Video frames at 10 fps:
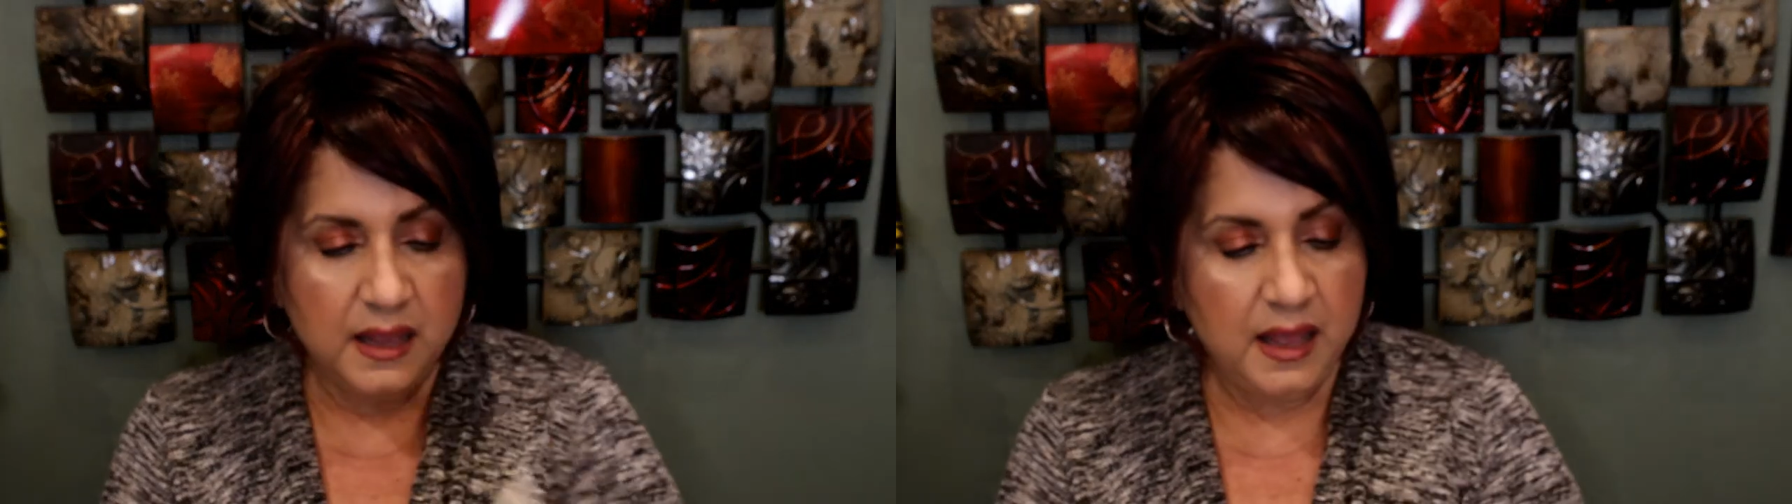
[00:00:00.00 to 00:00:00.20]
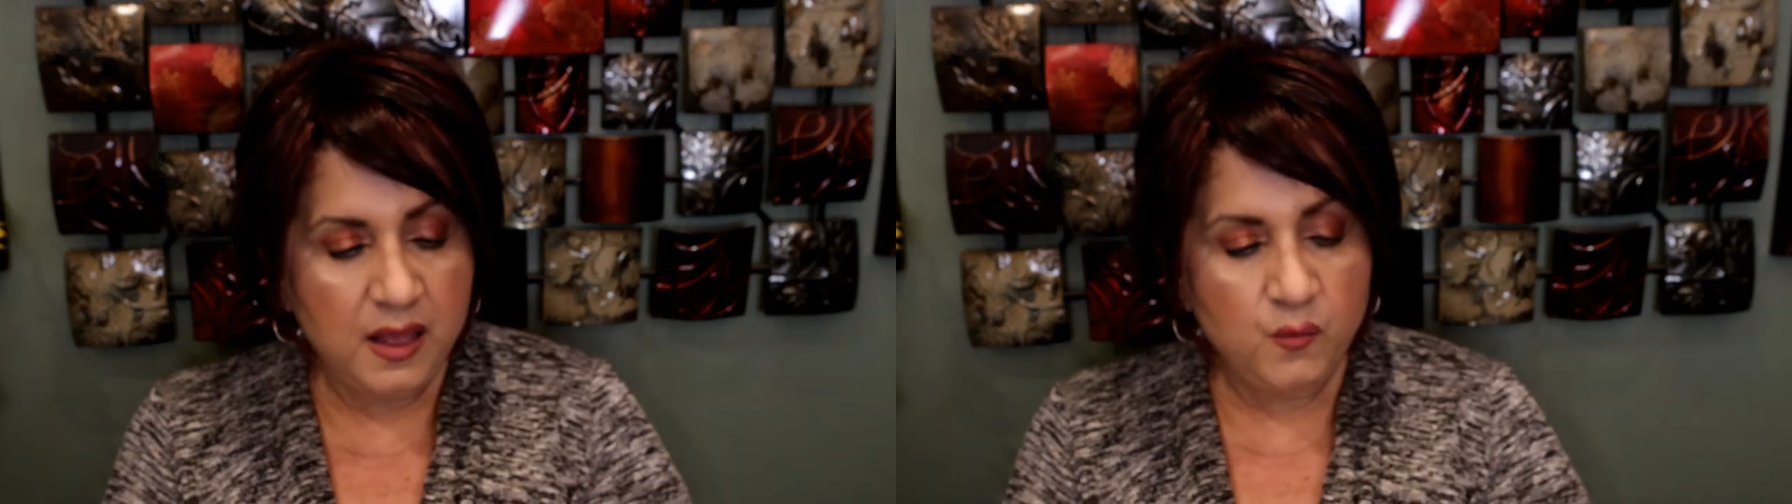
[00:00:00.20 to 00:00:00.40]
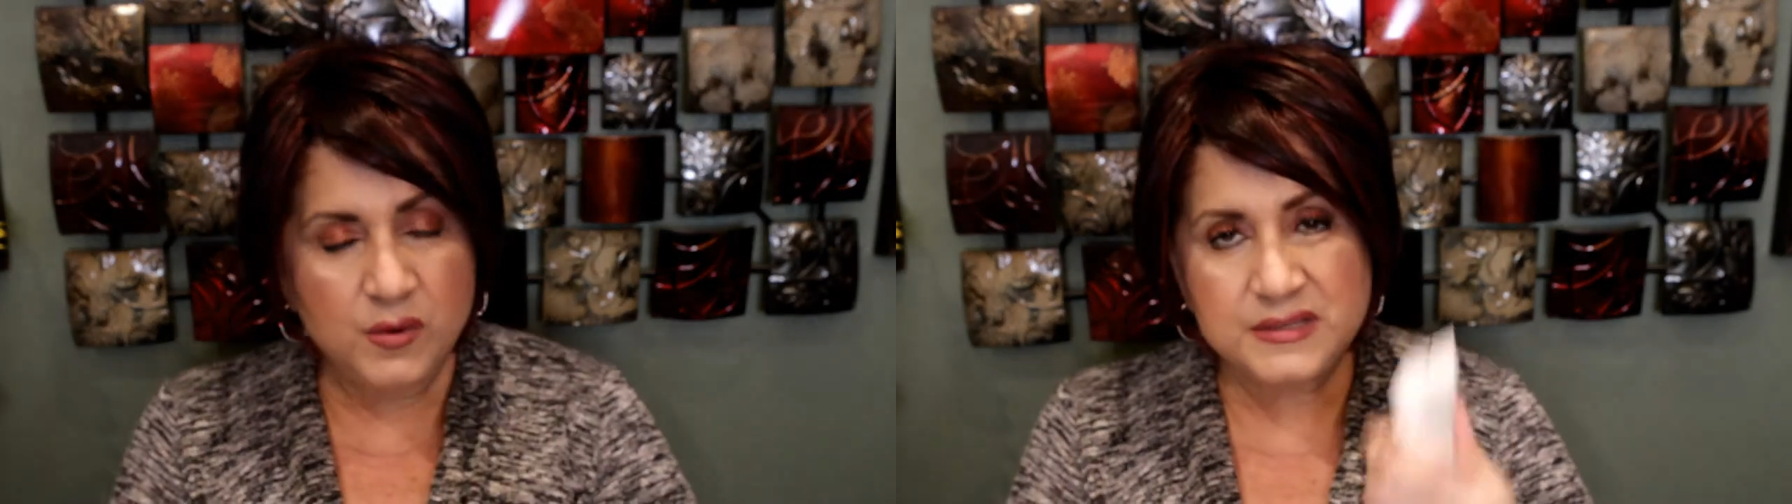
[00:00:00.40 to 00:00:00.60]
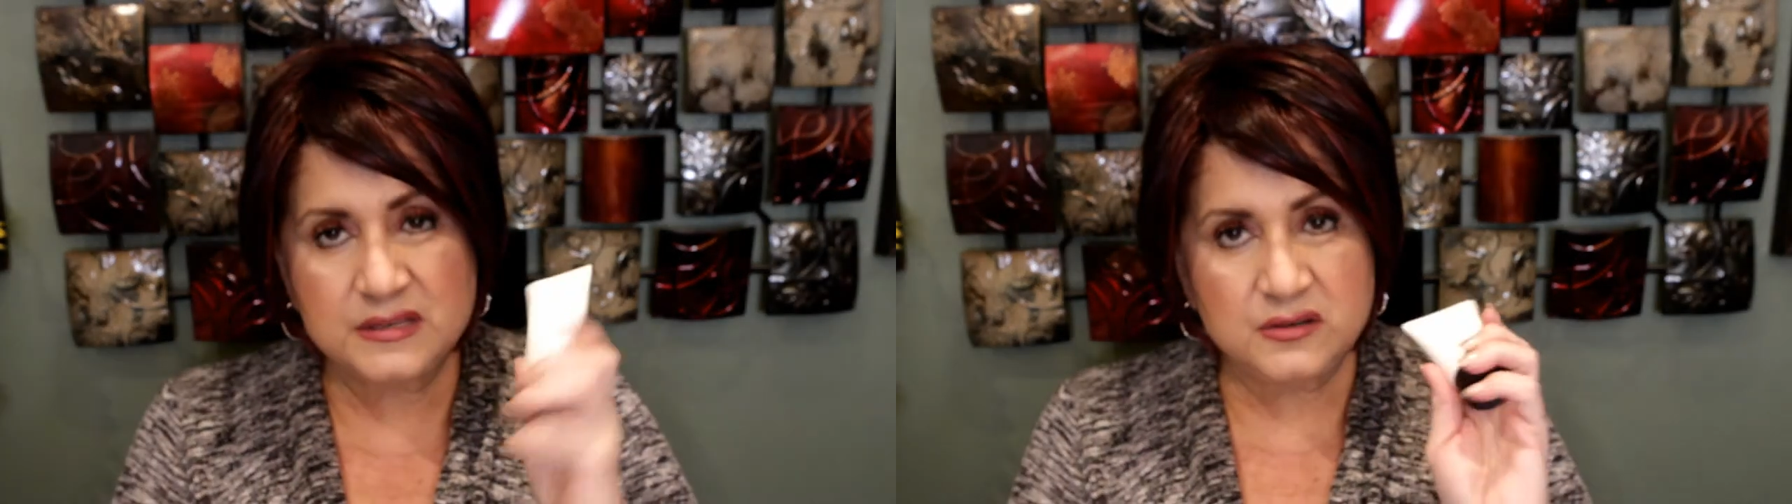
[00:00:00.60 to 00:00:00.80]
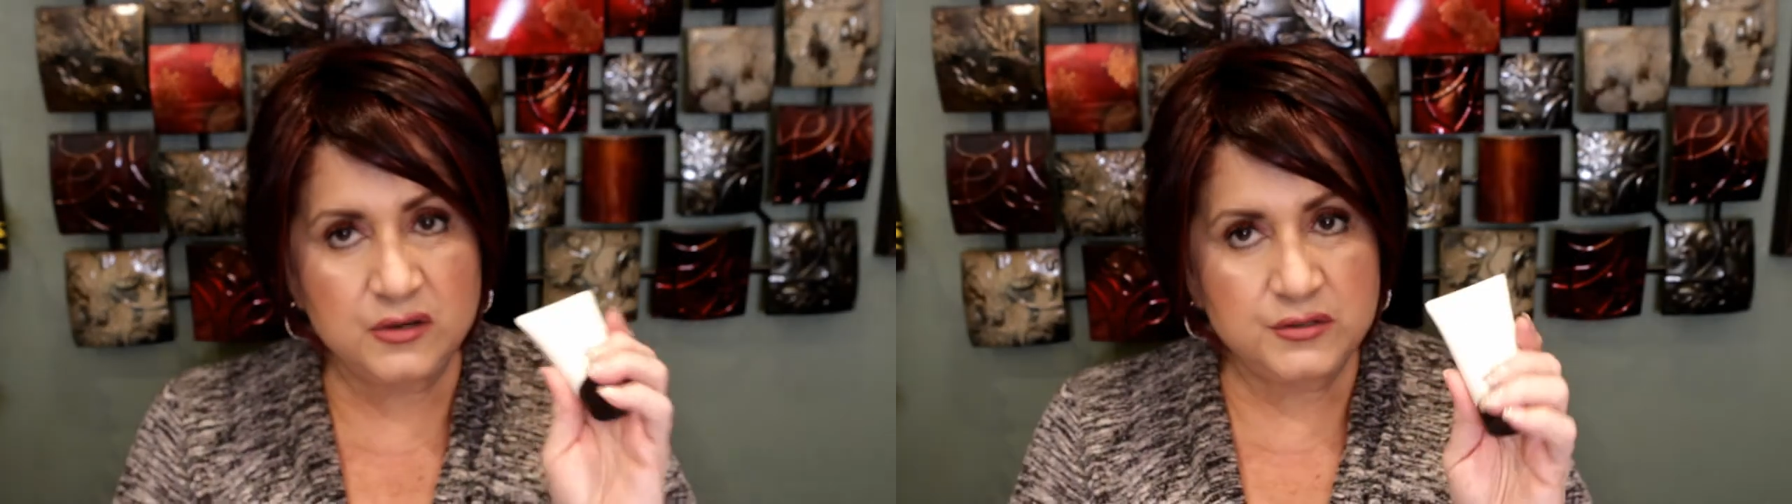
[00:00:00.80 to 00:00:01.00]
And once
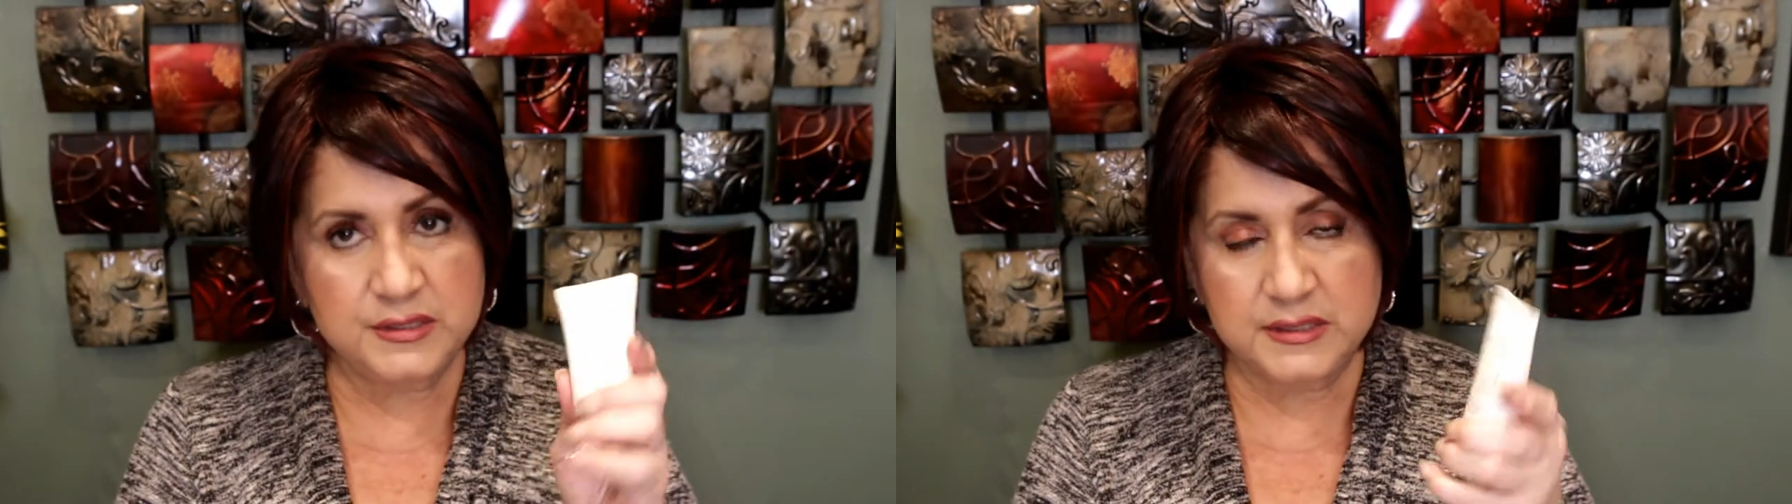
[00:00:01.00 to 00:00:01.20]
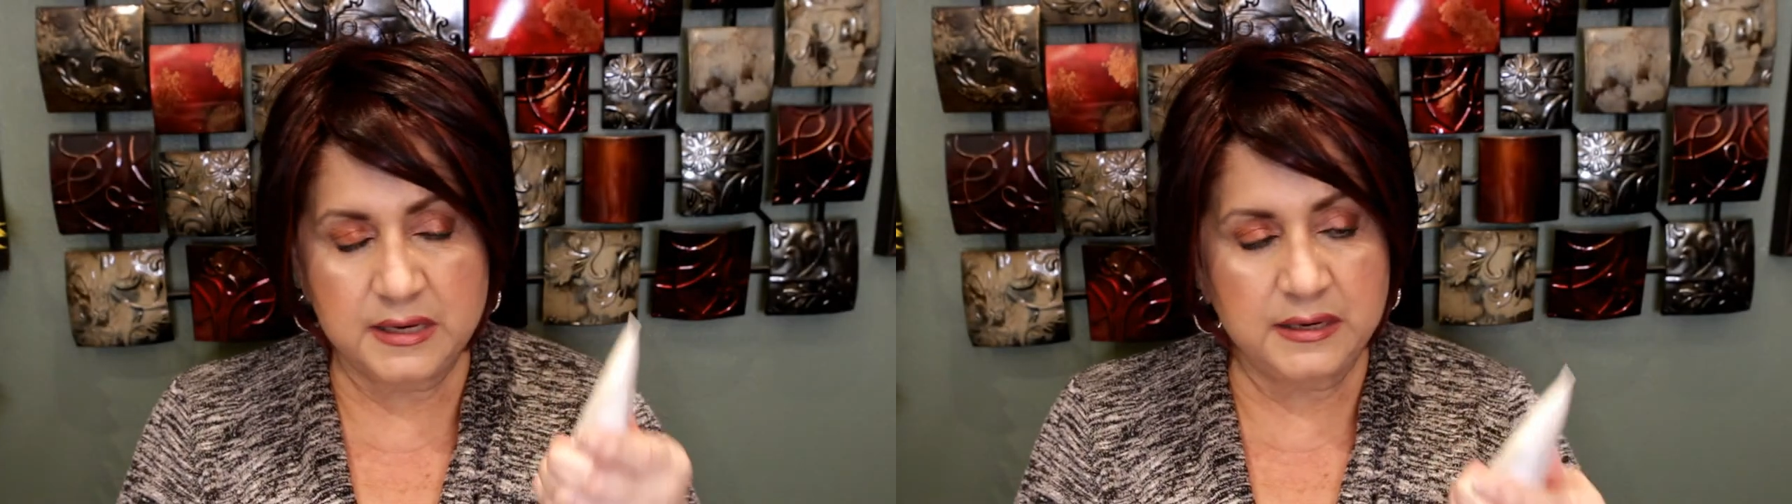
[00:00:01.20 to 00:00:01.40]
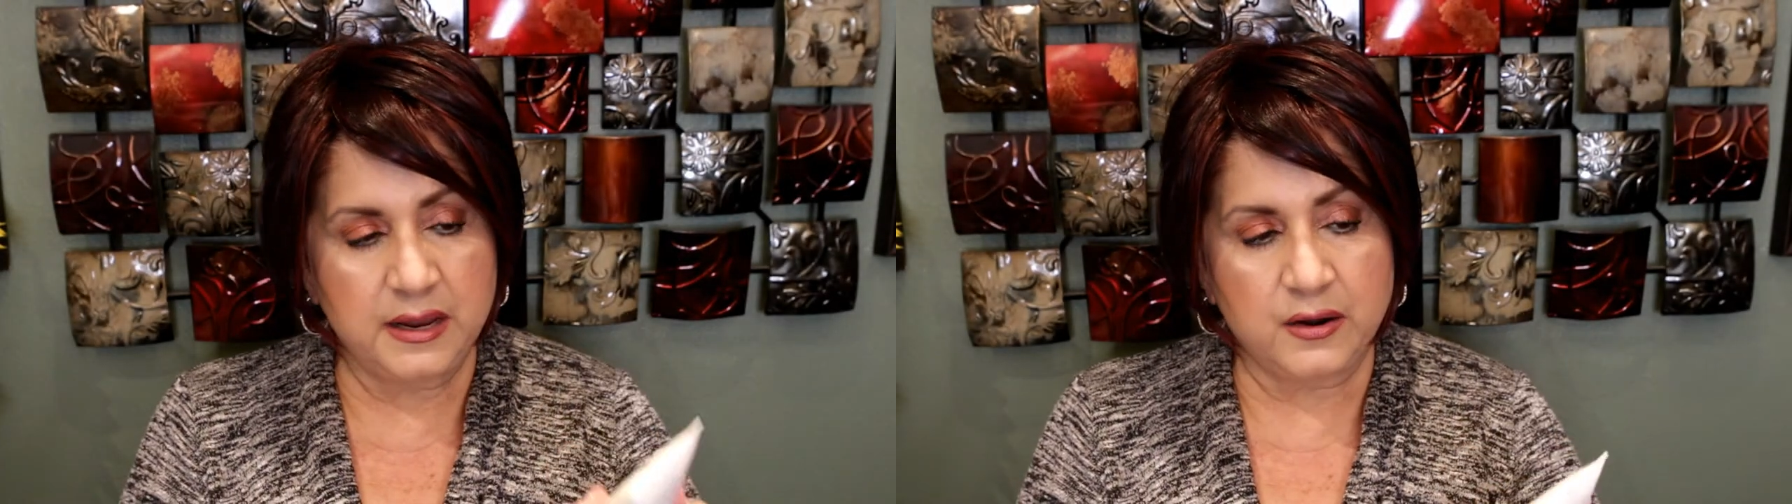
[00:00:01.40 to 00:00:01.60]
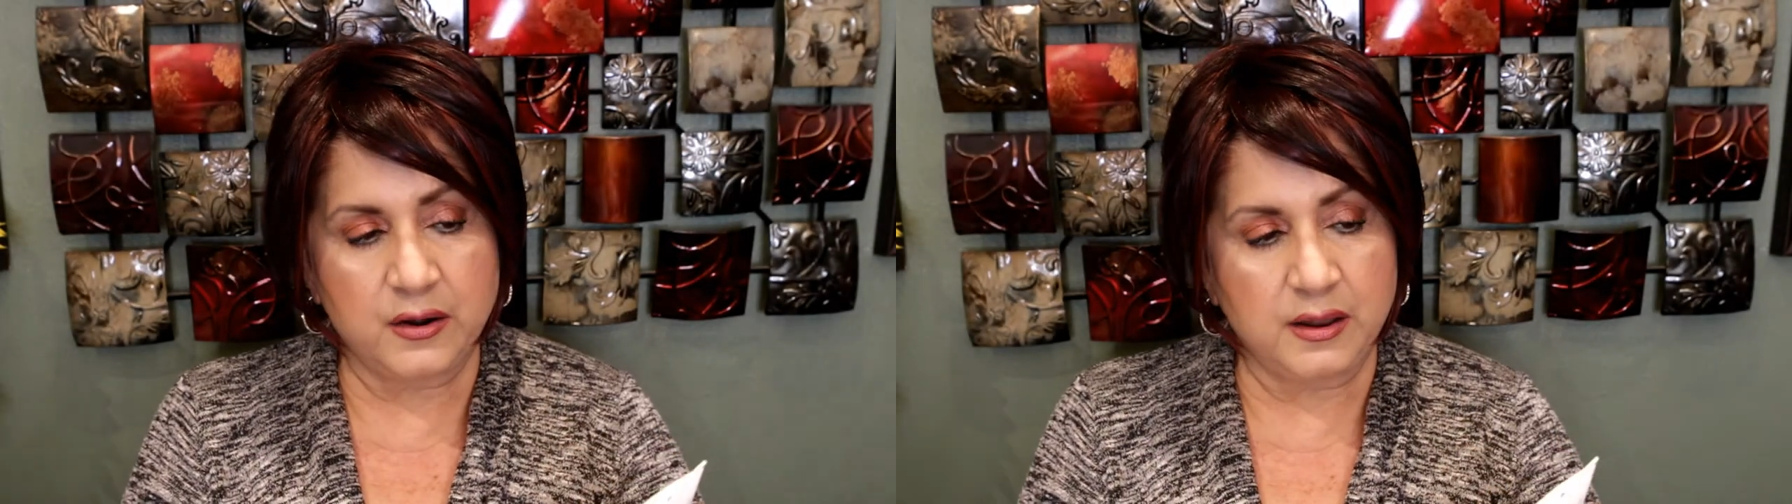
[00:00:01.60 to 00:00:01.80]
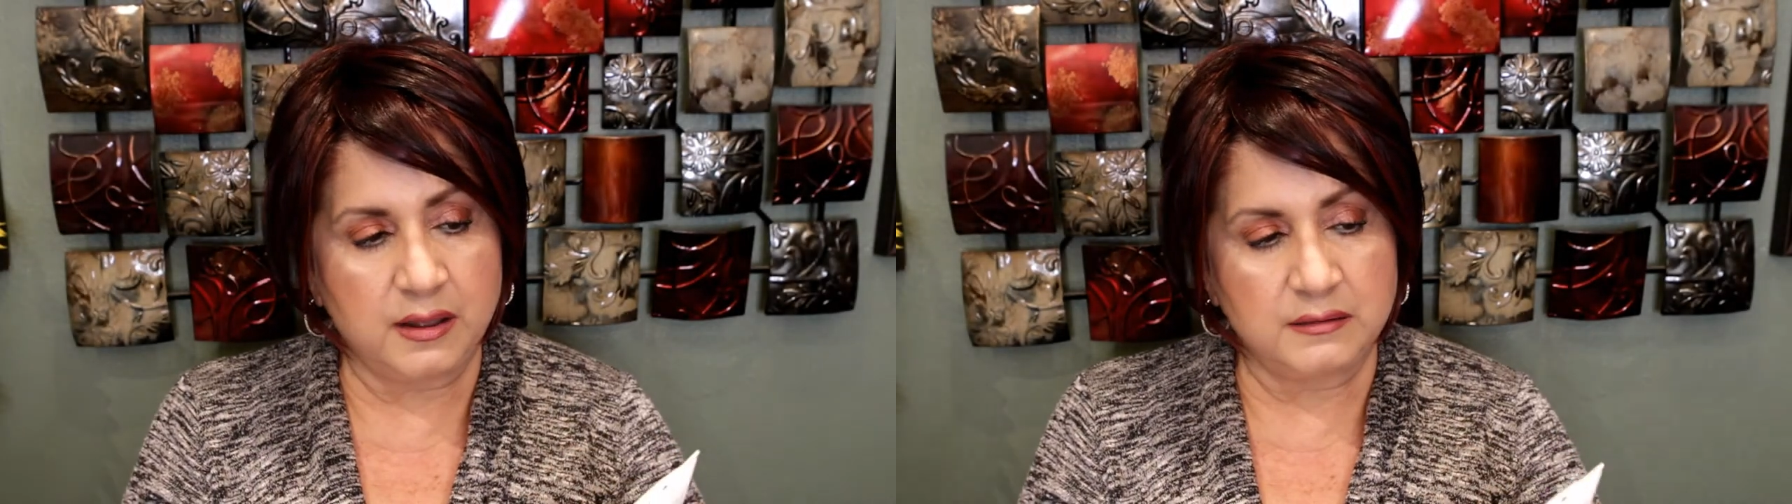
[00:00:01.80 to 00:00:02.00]
I start using
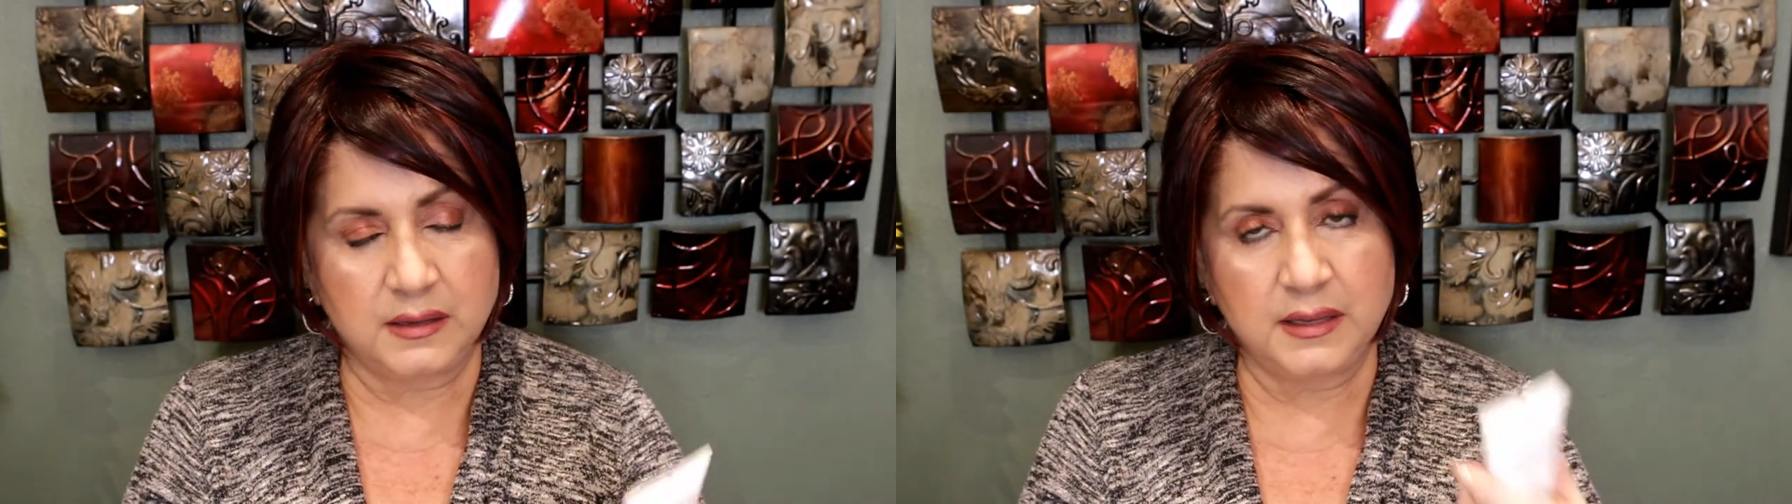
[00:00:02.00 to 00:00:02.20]
skincare,